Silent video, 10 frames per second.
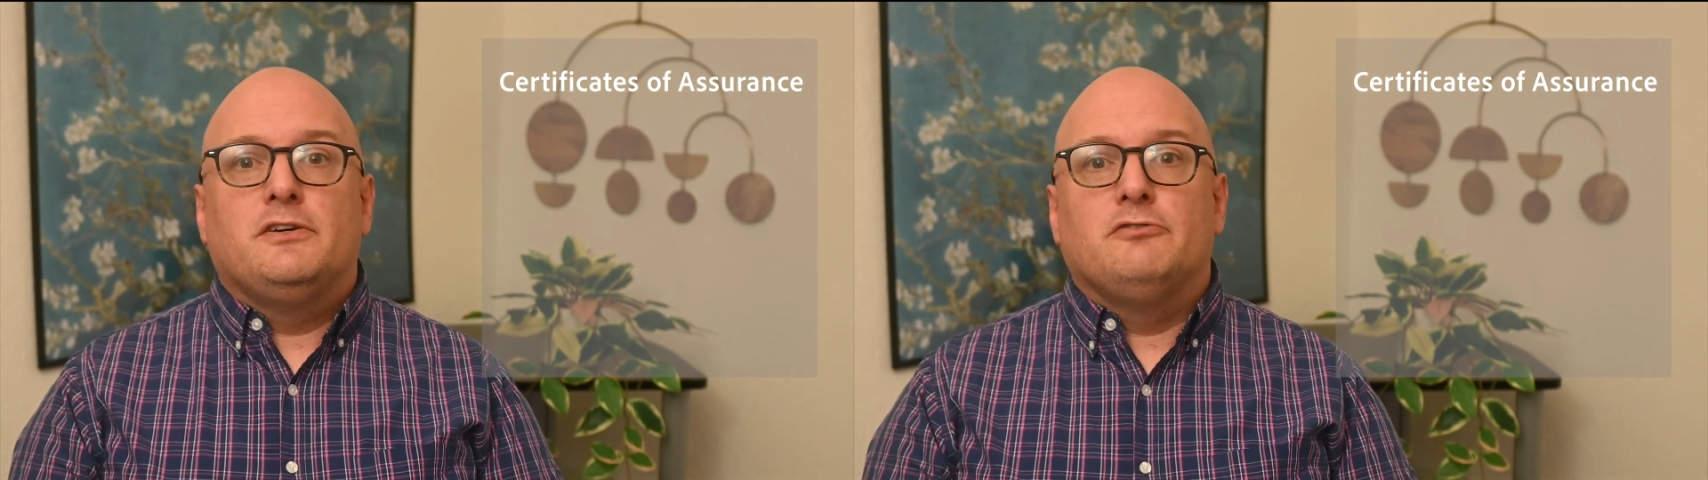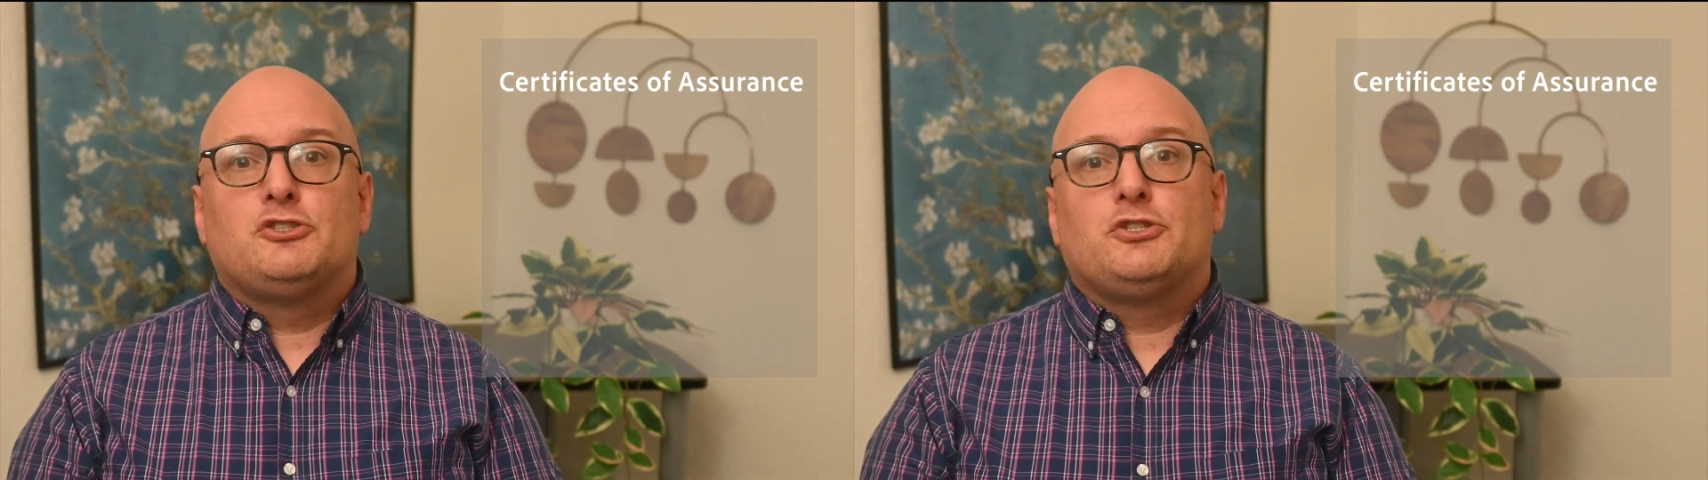
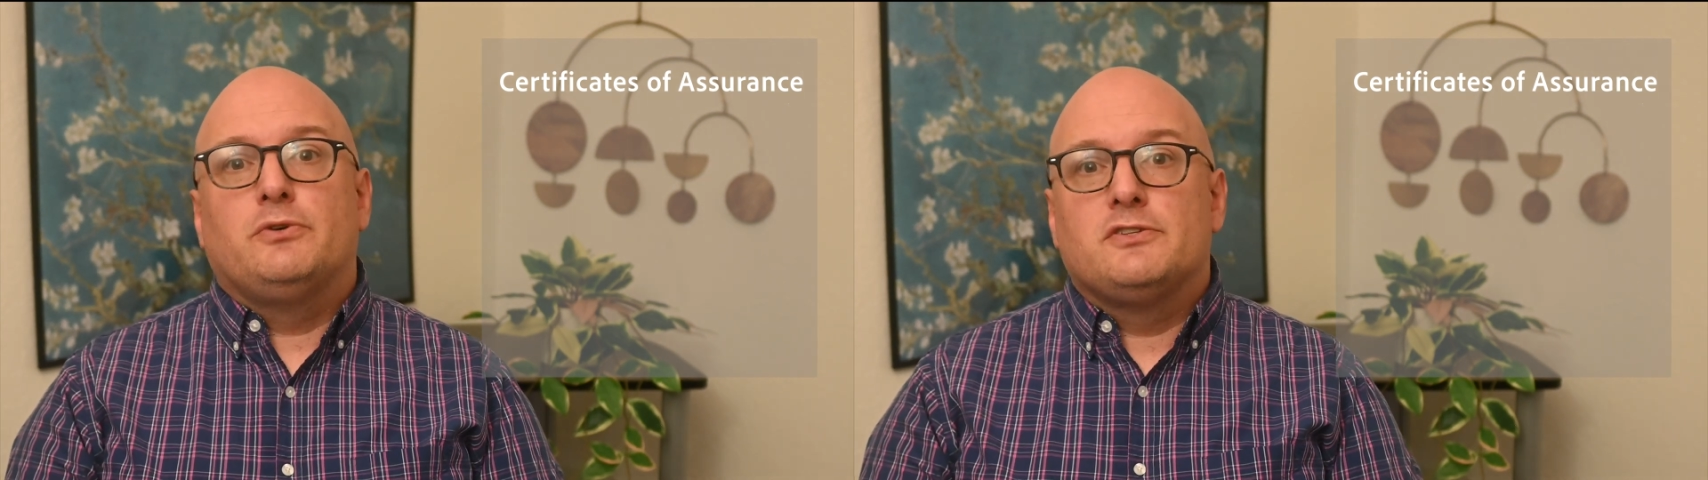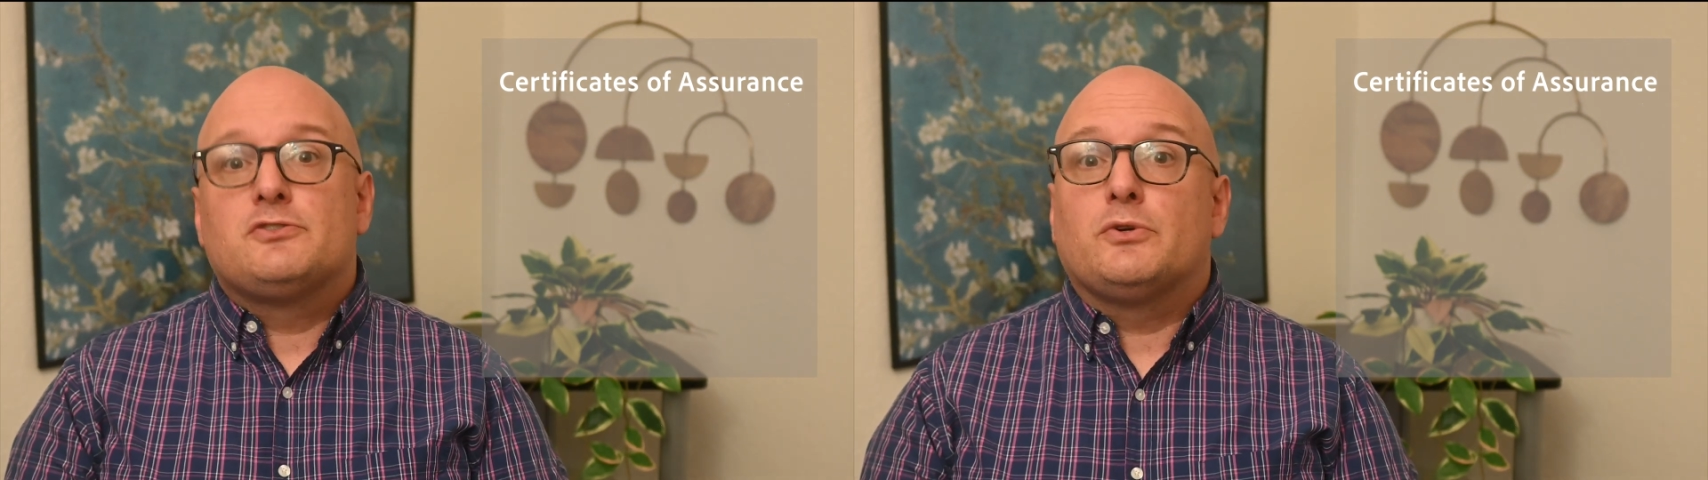of
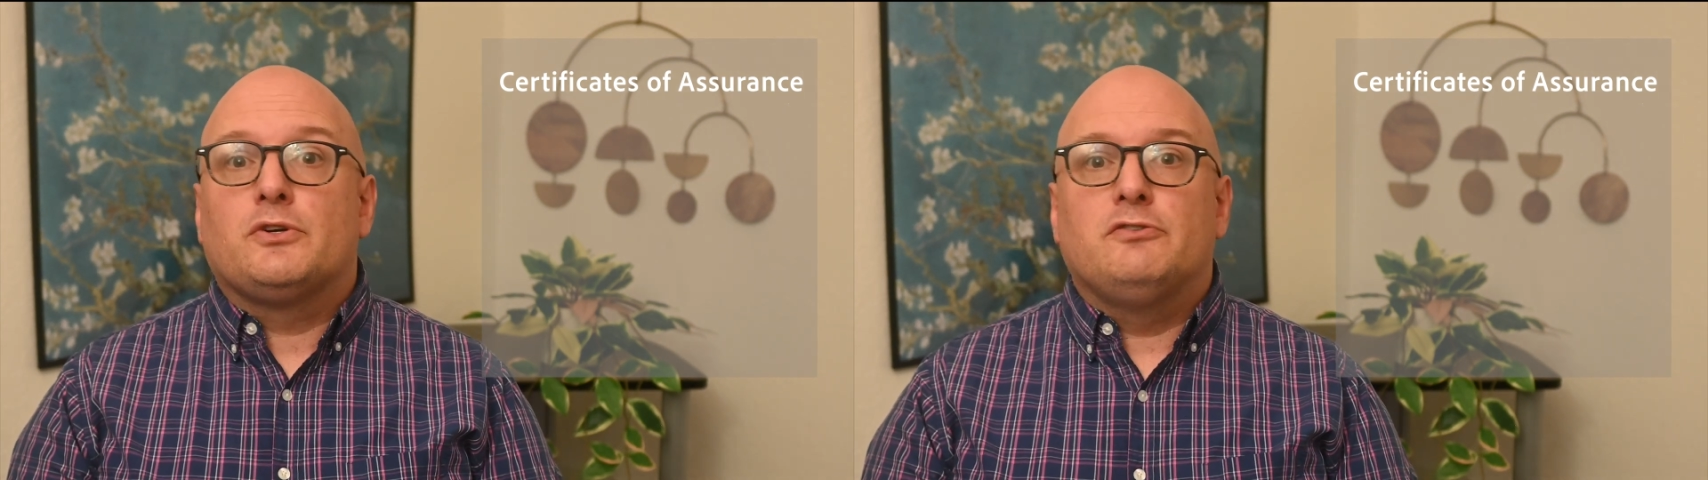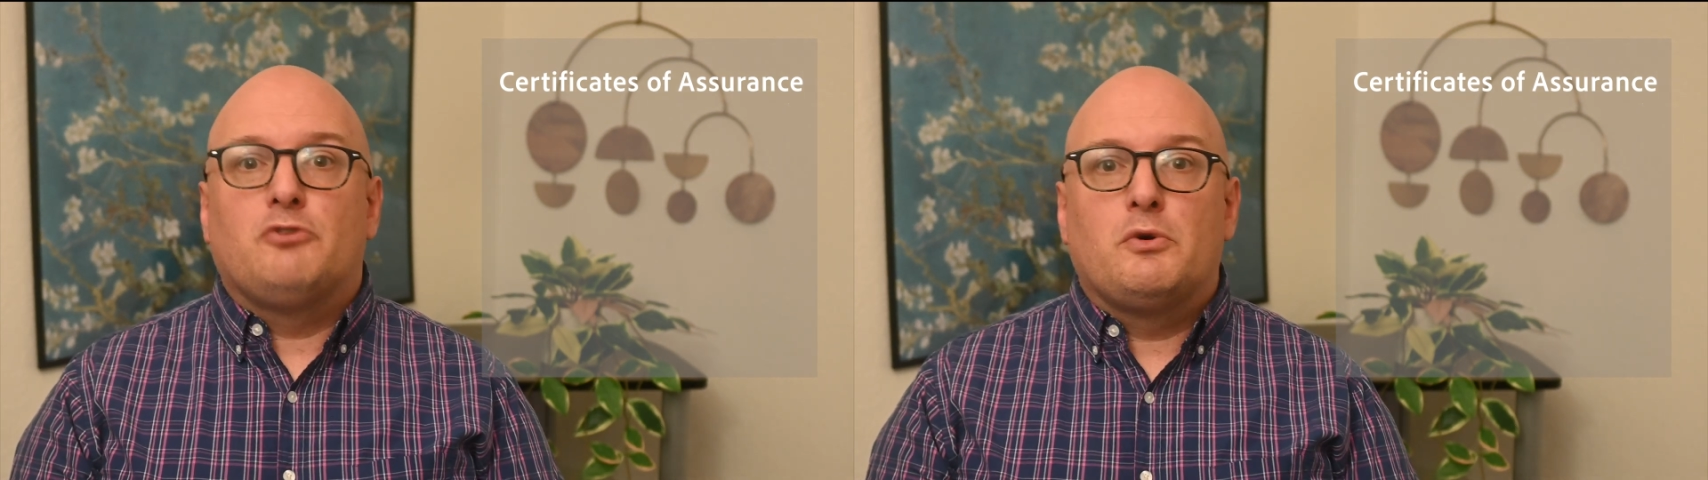assurance or
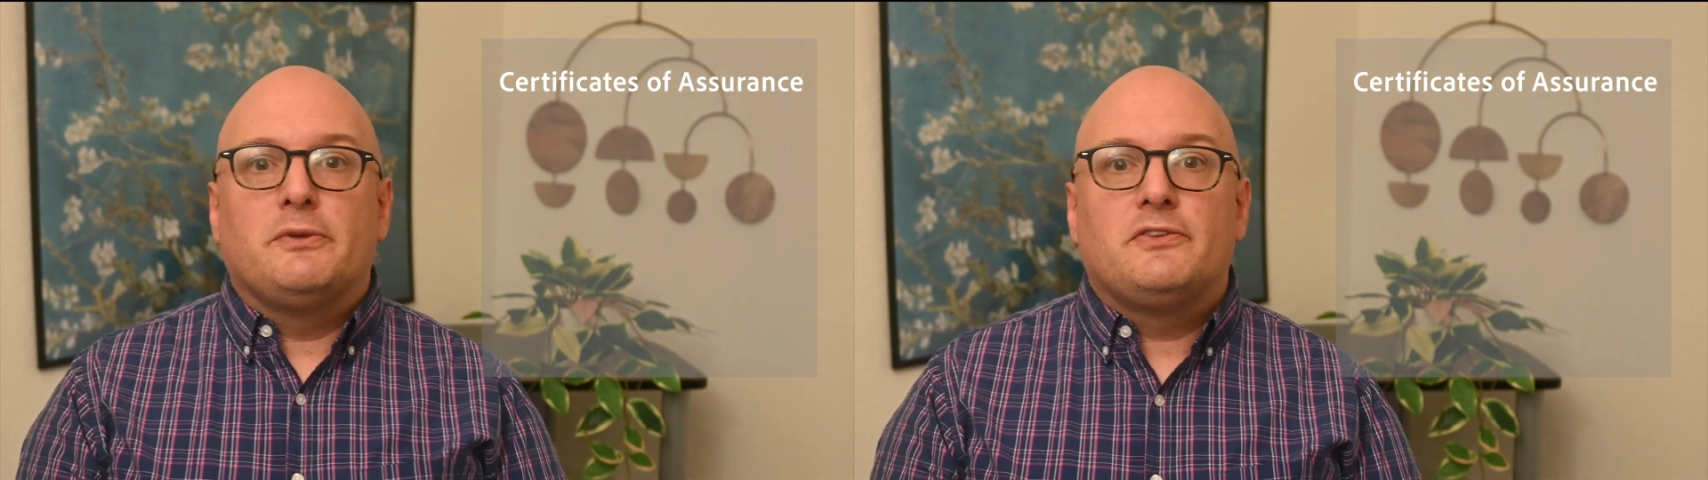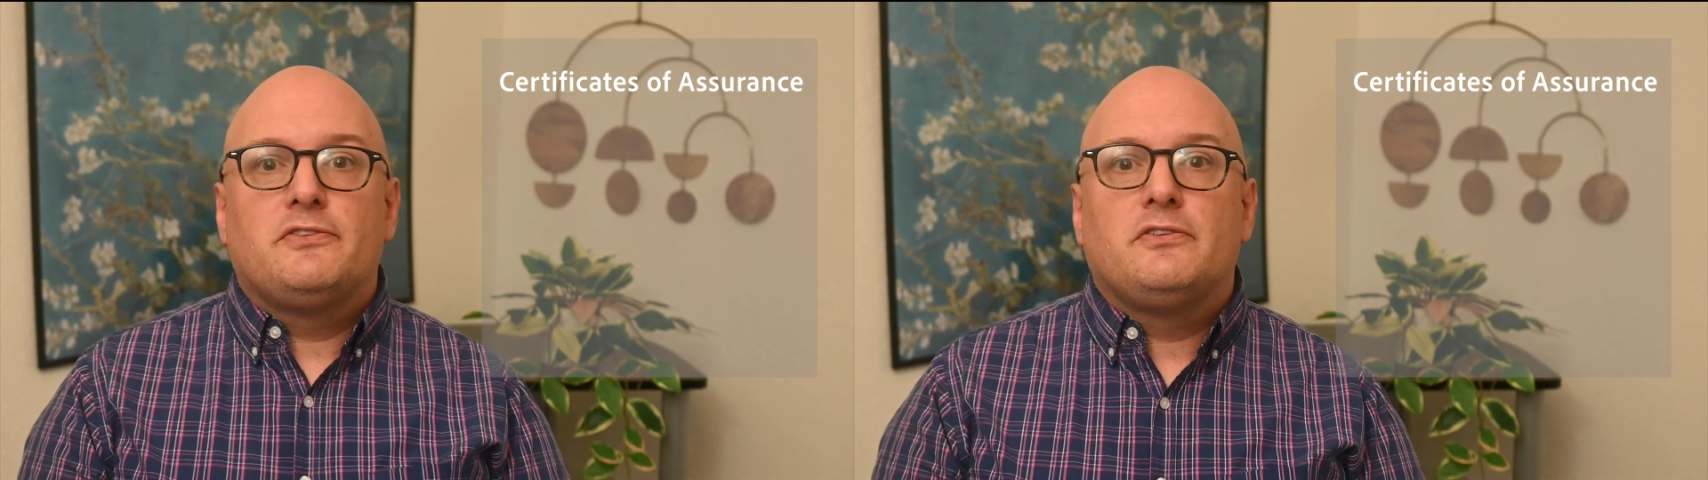
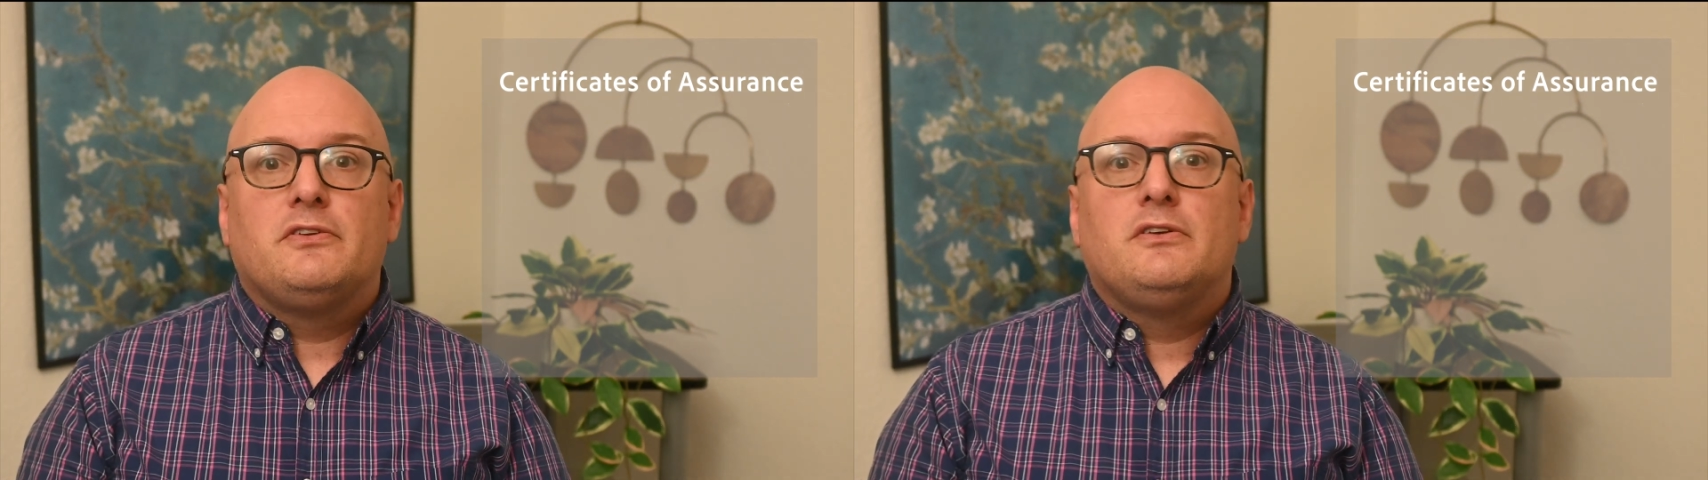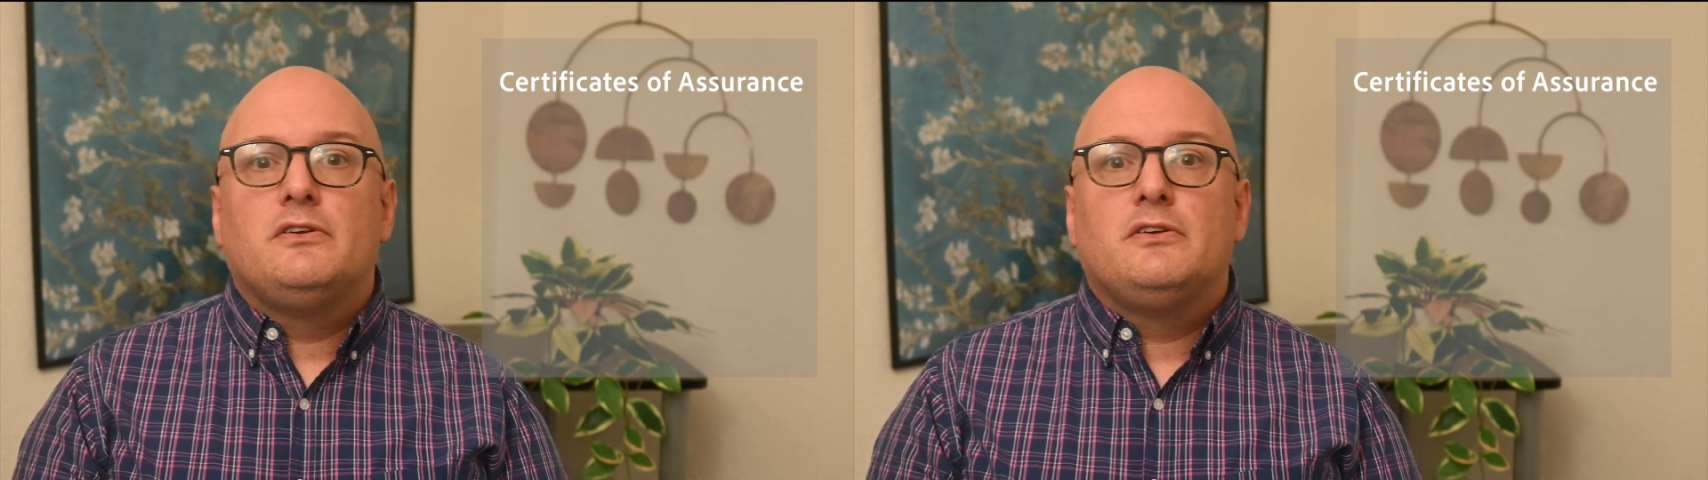conformance.